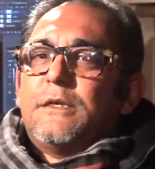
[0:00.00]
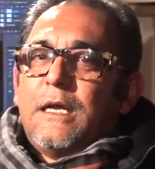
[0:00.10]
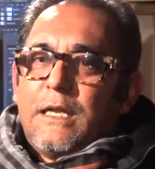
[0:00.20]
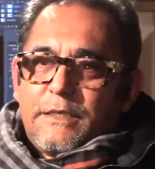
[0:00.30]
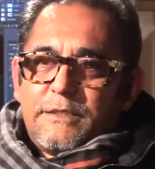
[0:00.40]

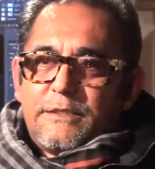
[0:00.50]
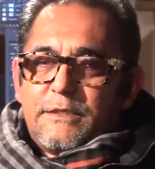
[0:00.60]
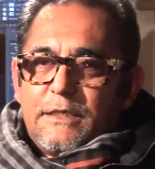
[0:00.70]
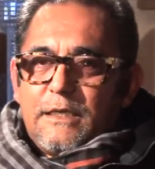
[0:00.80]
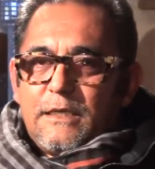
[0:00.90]
a lot.
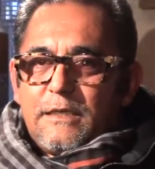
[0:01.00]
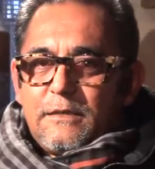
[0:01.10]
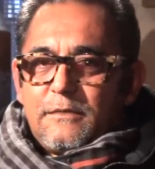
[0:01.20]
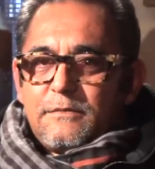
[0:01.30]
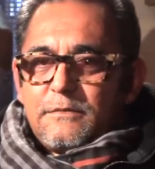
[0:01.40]
Uh,
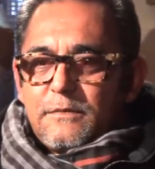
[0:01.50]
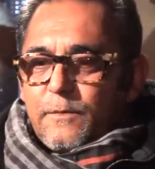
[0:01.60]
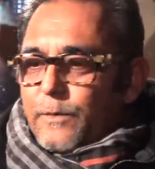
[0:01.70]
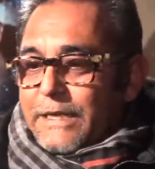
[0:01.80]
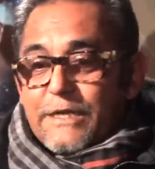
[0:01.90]

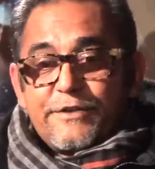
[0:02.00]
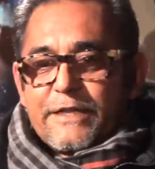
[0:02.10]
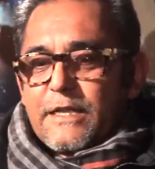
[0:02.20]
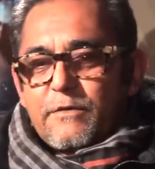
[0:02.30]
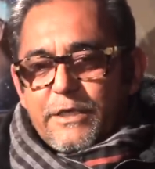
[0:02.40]
very
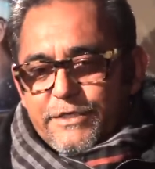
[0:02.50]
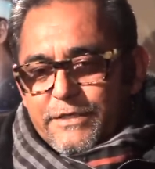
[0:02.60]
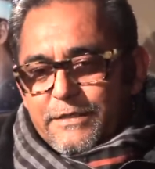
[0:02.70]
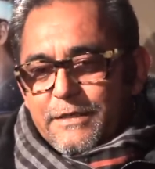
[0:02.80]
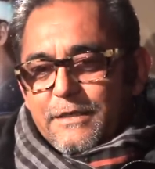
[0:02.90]
intriguing
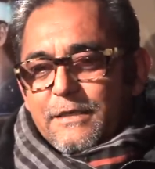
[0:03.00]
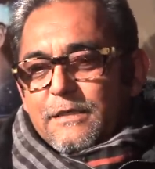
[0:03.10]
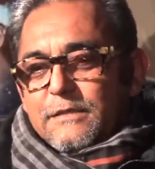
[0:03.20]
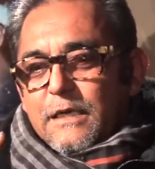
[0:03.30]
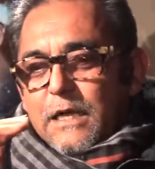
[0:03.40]
question.
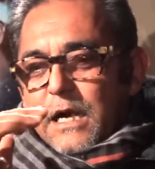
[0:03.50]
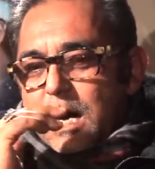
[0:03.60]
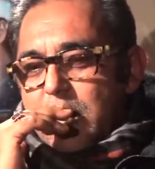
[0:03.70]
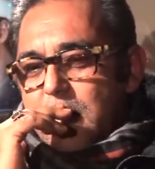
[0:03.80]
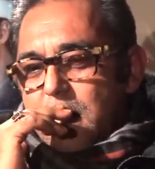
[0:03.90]

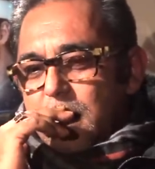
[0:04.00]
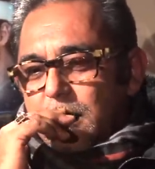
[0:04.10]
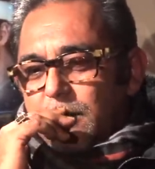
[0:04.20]
Uh,